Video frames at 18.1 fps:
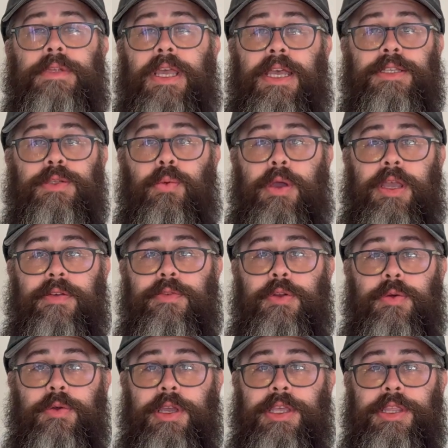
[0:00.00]
has a way of
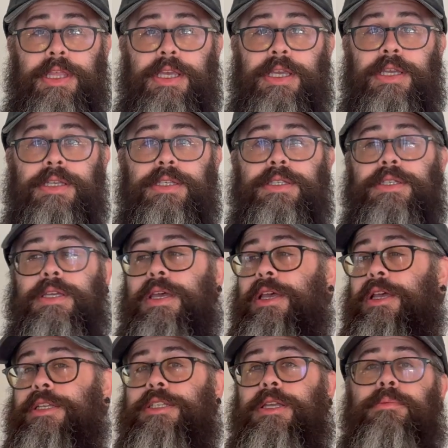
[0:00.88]
doing things.
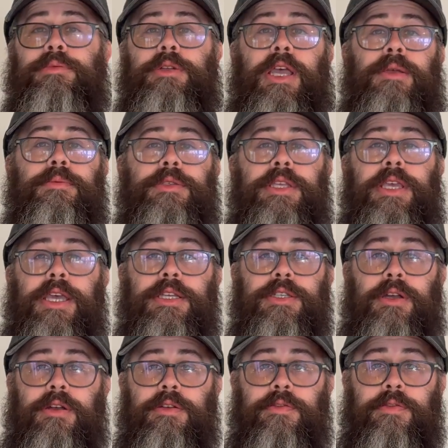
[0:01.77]
Sometimes the
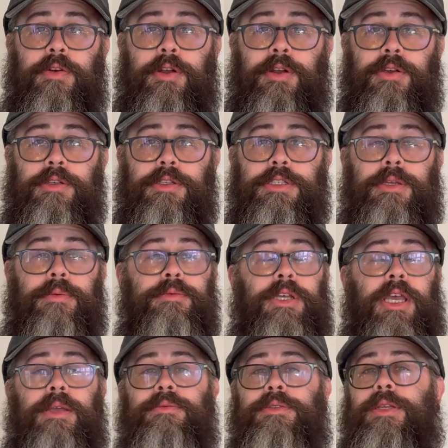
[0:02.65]
eggs aren't fertile.
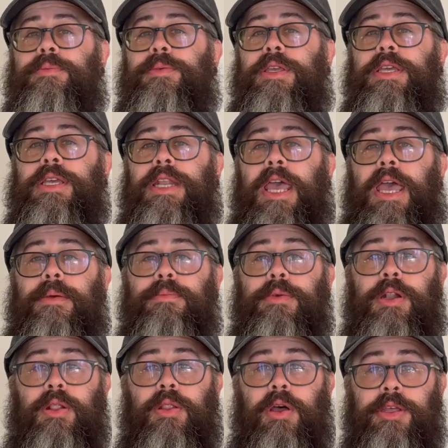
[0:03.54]
Sometimes something can
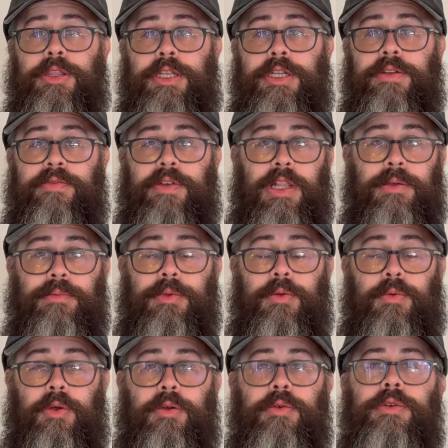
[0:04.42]
happen along the development
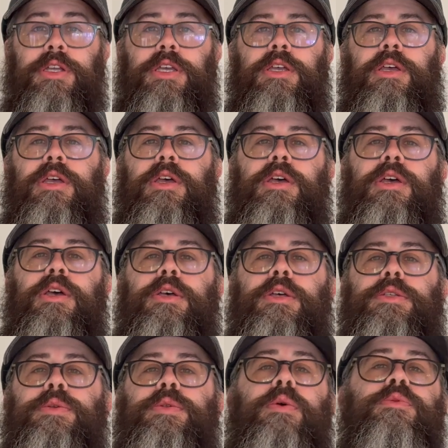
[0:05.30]
road.
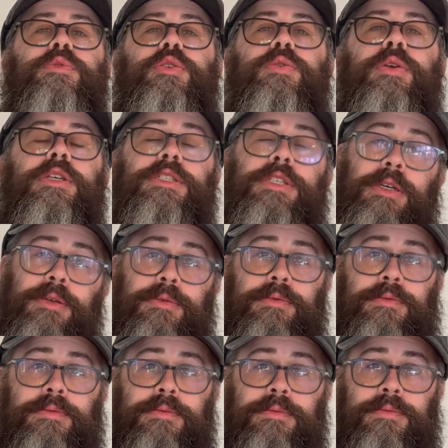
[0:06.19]
So don't stress out.
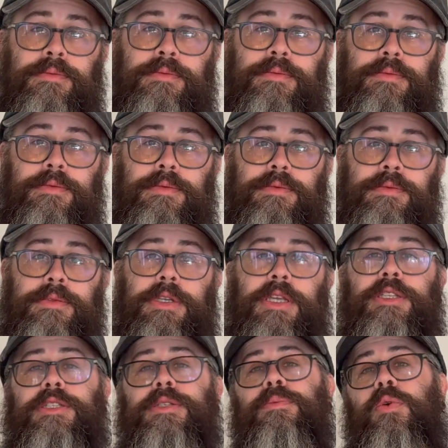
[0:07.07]

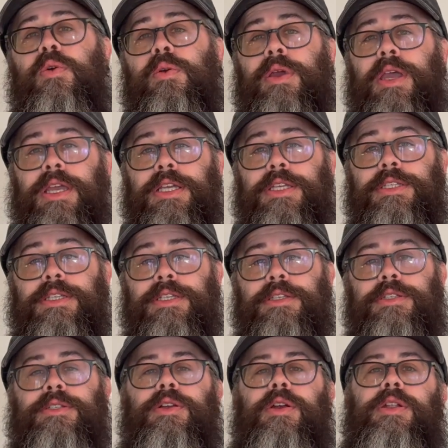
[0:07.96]
Get some more eggs.
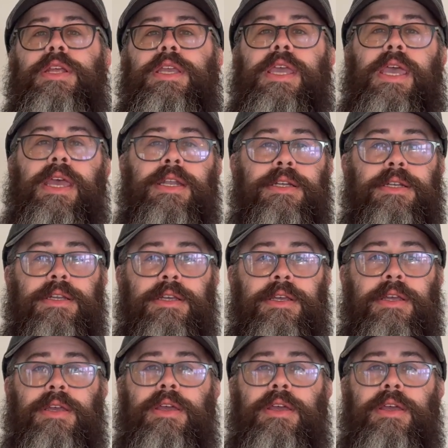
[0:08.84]
Start again.